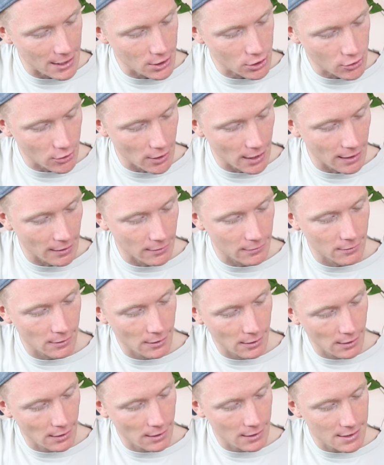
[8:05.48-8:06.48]
A string,
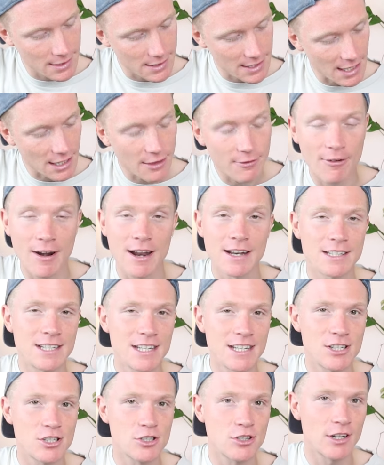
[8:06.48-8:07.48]
6th fret
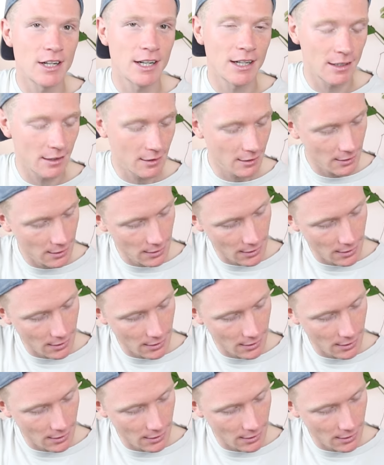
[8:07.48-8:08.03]
D string,